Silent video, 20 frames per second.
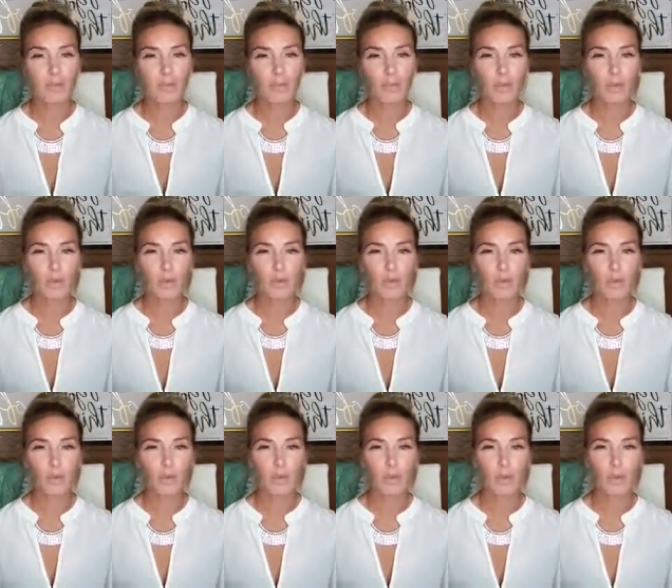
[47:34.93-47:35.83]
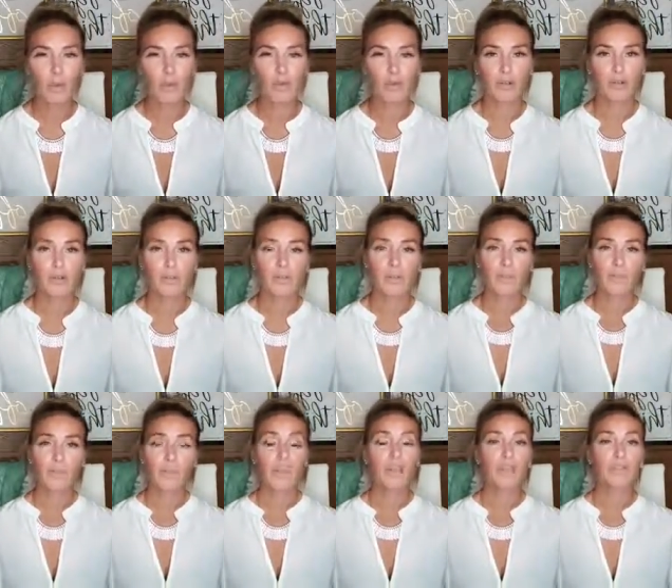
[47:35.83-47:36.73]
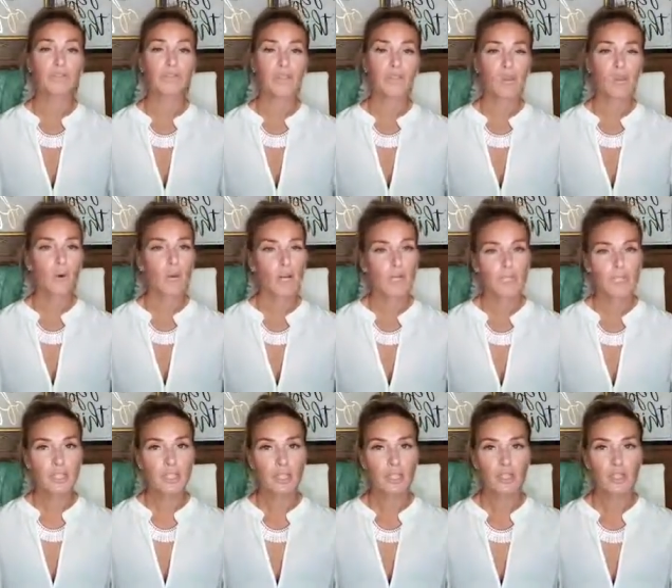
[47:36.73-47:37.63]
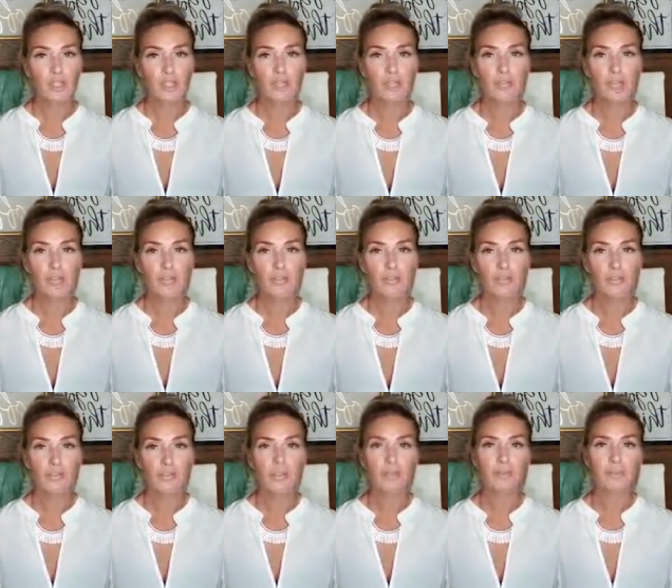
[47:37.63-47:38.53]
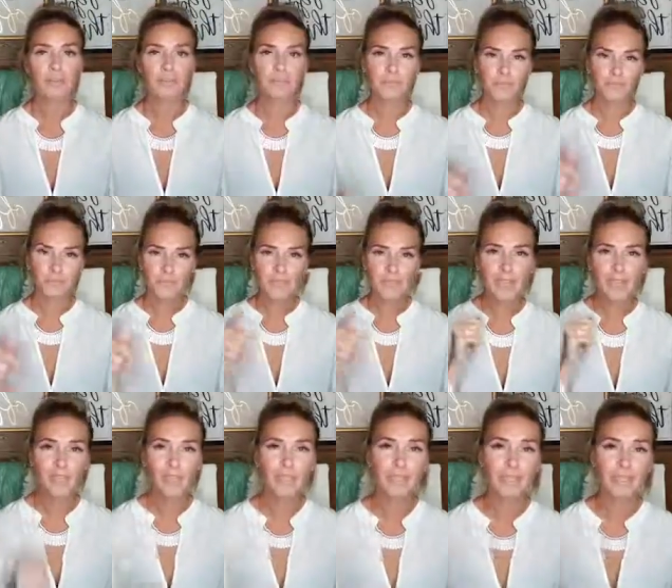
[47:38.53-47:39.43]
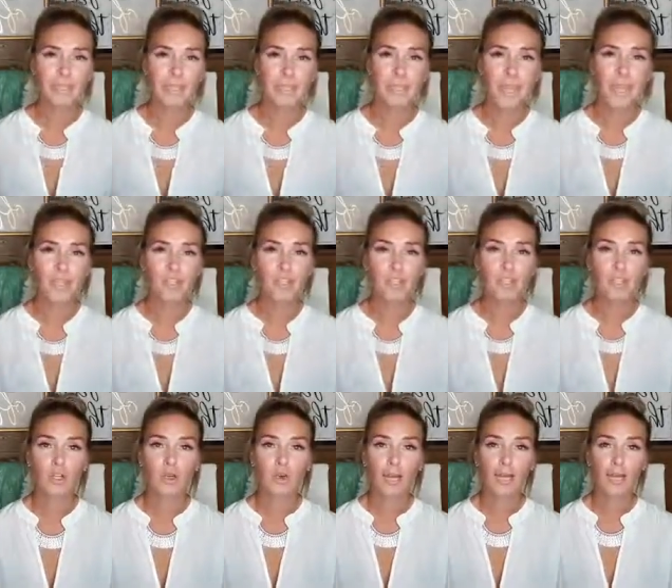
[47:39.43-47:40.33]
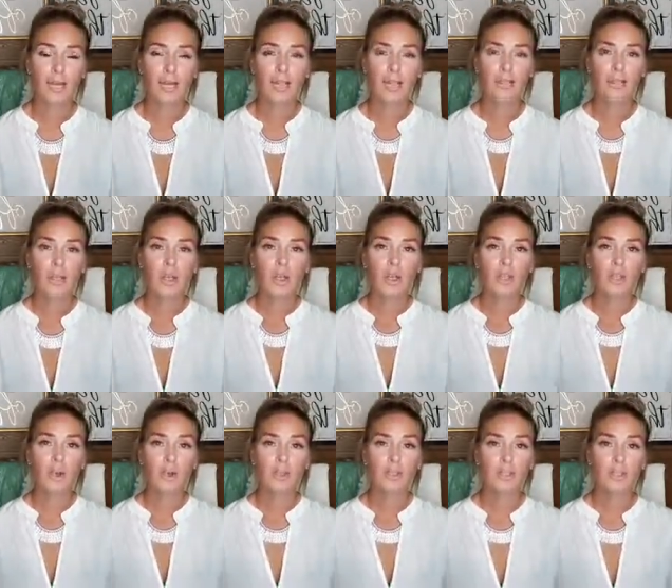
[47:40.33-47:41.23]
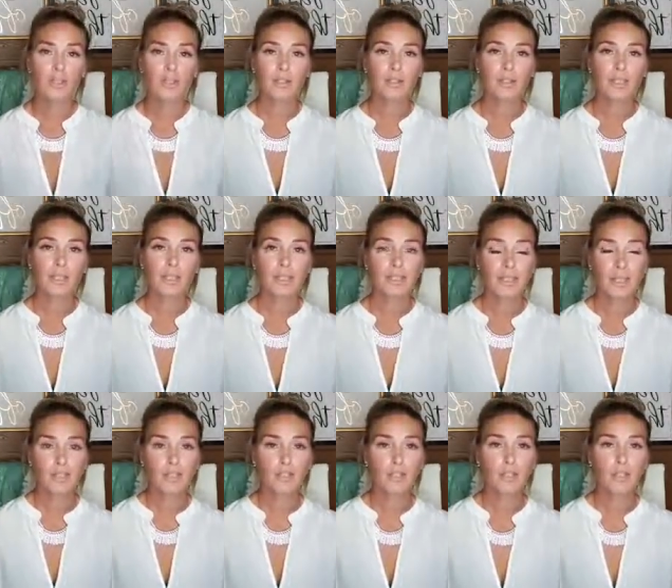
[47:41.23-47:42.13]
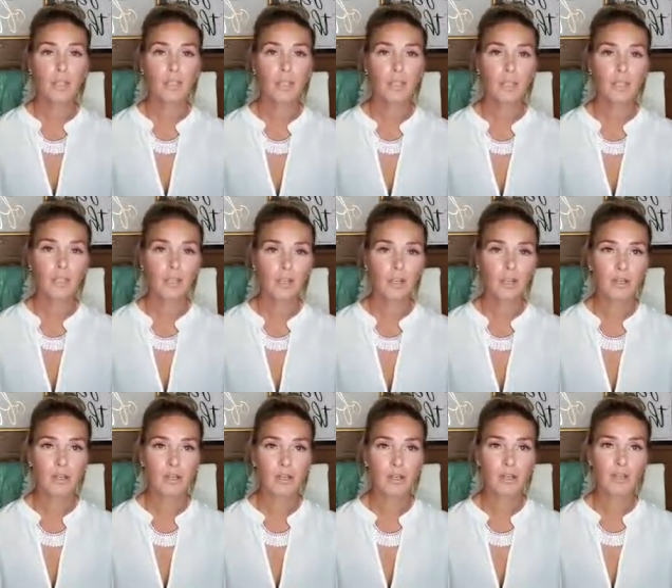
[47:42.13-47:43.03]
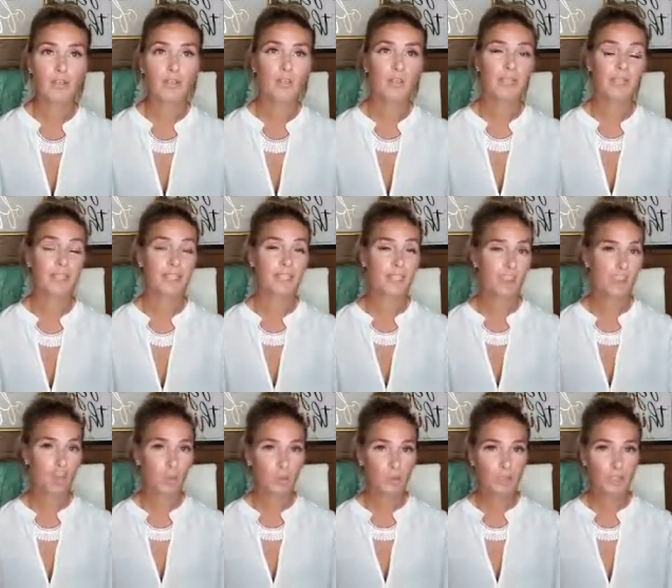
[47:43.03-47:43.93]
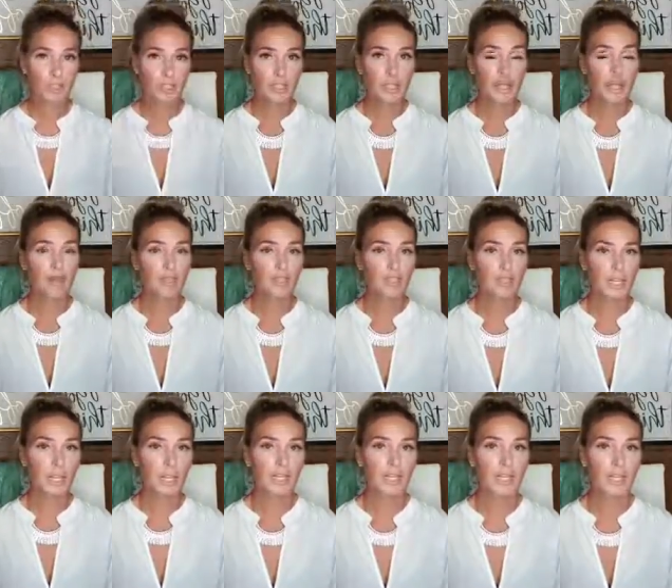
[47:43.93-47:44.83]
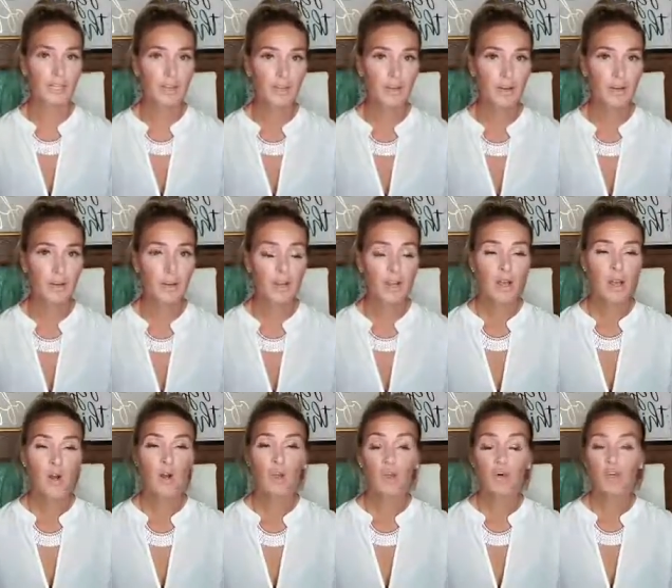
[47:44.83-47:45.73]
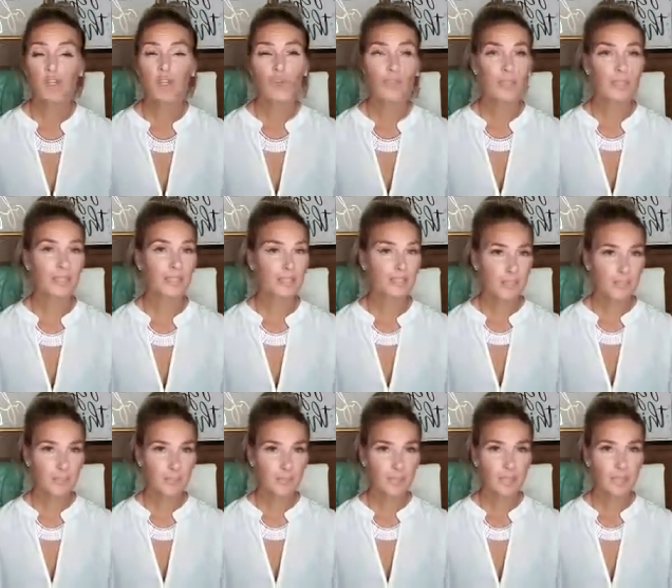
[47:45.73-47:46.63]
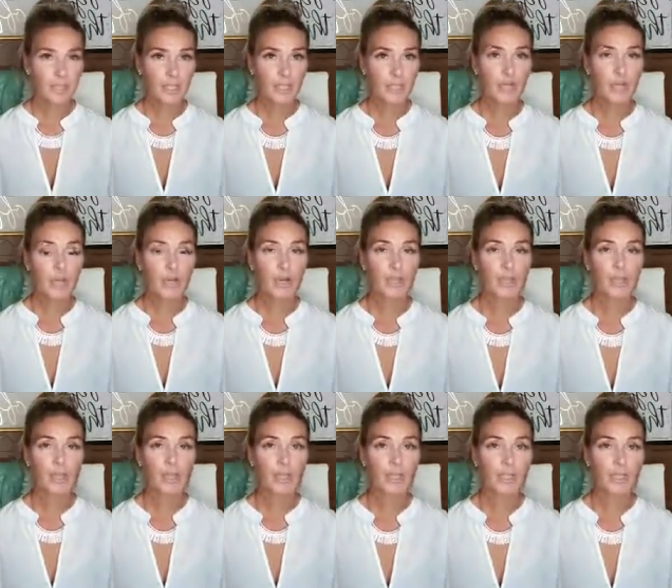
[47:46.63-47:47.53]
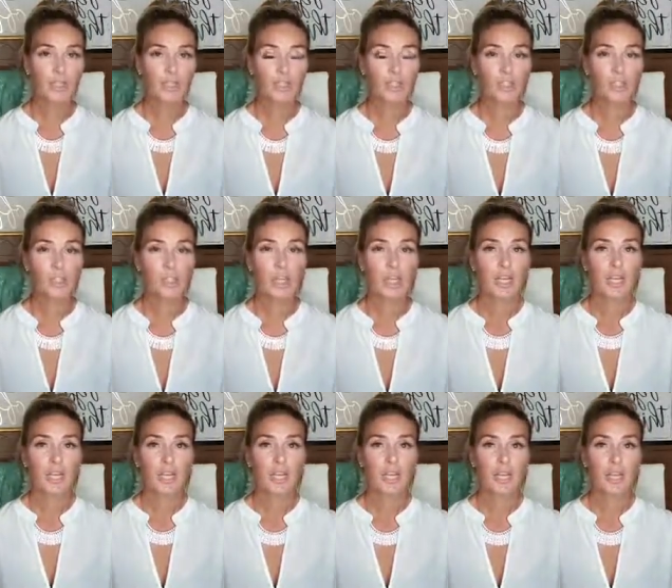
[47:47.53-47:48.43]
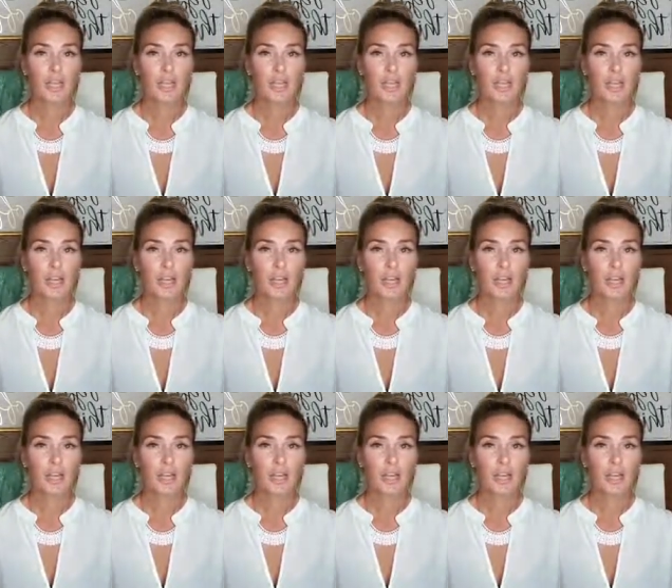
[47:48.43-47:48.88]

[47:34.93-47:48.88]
profitable mompreneur. And if you want to have a chat, it looks like Angelo has posted the links there, so you can click on that. There is an option to have a chat in there, or you can send me a private message and